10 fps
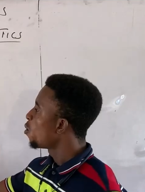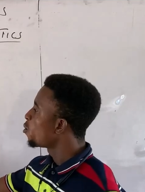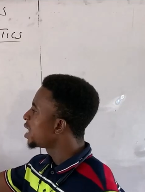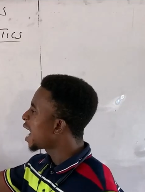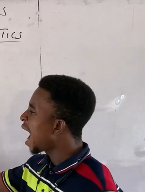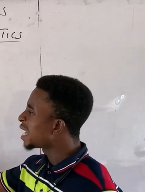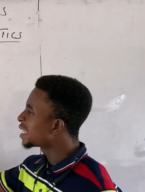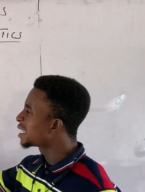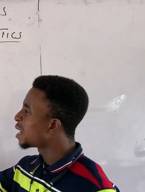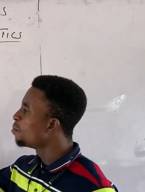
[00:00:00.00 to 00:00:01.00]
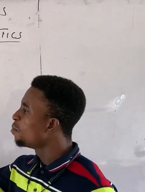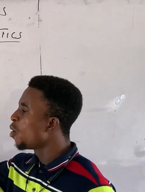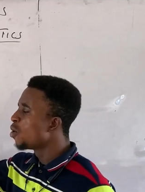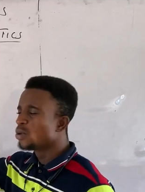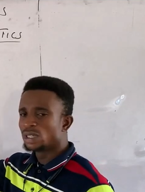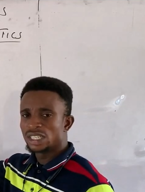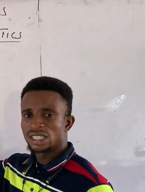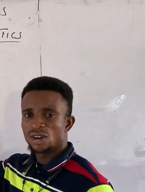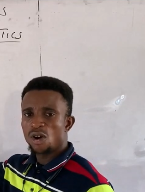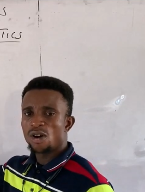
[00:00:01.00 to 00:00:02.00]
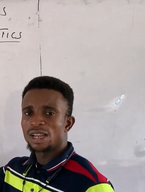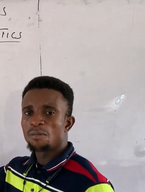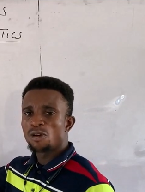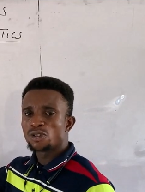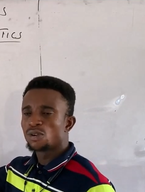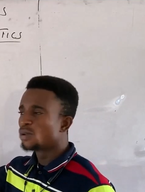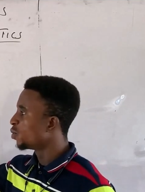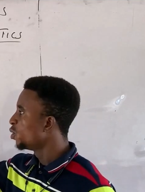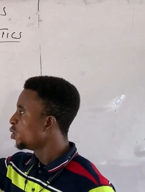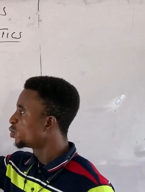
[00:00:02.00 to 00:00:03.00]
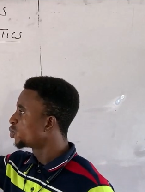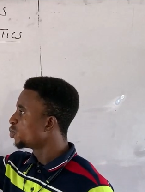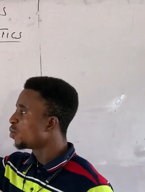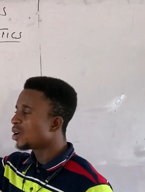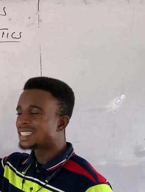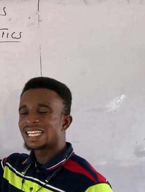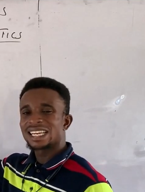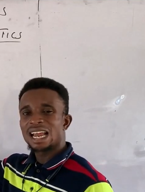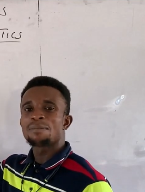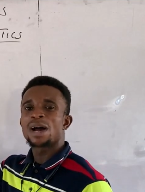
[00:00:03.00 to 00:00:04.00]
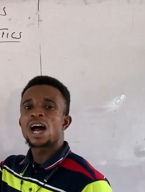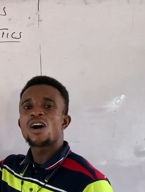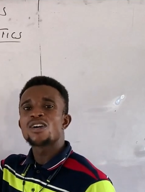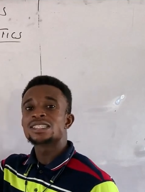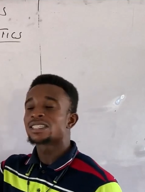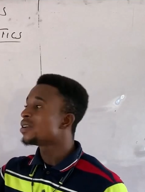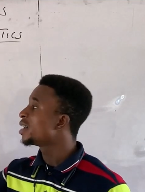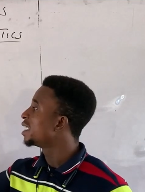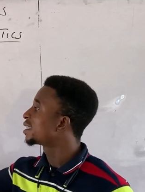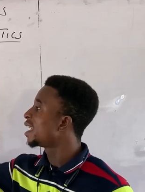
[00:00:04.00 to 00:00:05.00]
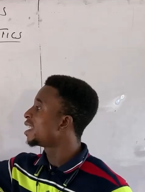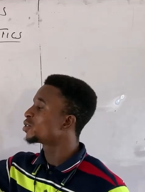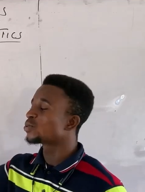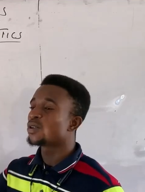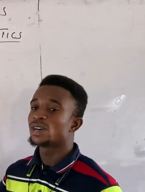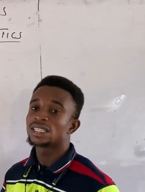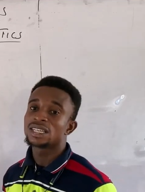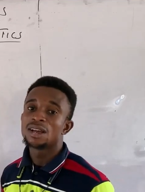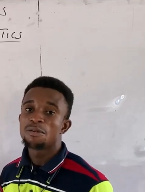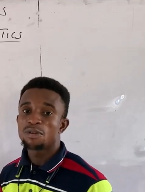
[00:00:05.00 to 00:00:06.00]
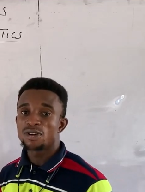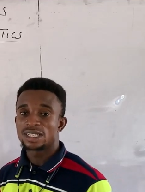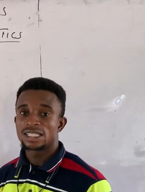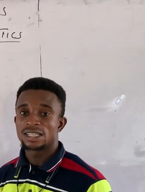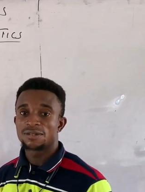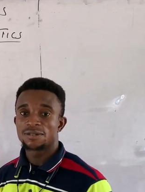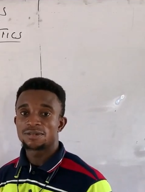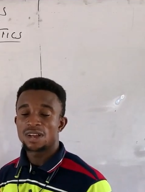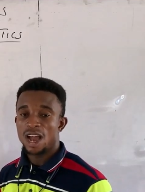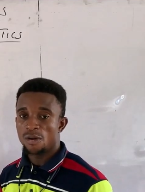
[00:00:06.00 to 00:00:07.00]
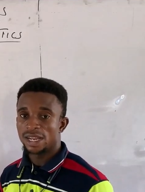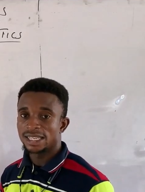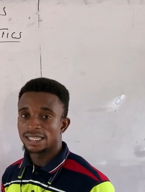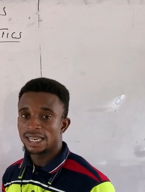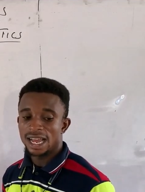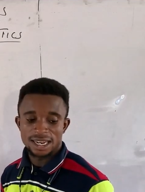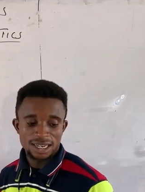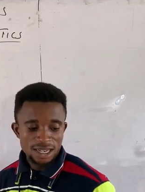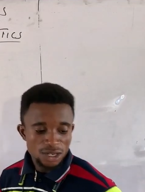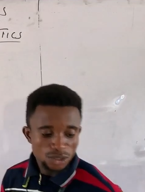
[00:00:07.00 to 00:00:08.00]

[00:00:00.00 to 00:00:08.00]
We add the mode or the modulo to what? The number until it turns what? Positive. Are we getting that?